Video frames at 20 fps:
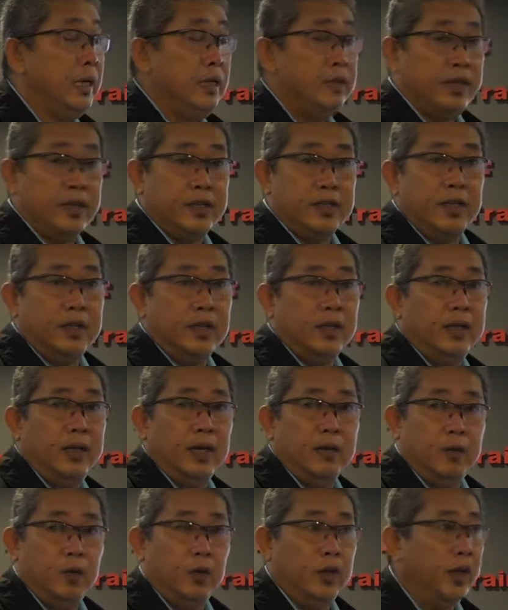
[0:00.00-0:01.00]
Section
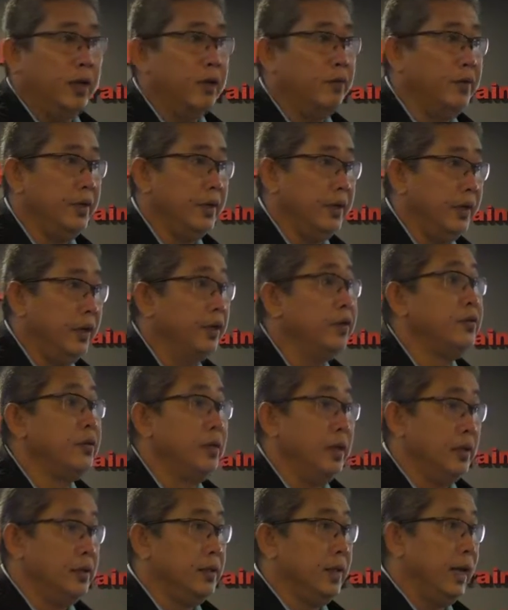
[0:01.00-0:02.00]
13 and 14 of the
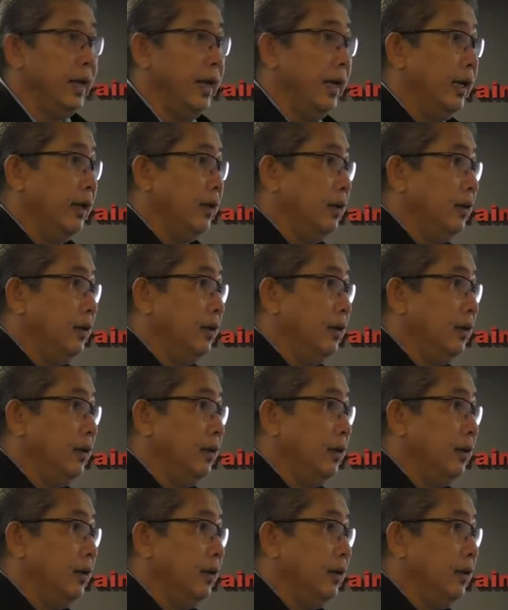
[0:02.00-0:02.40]
Industrial Relations Act.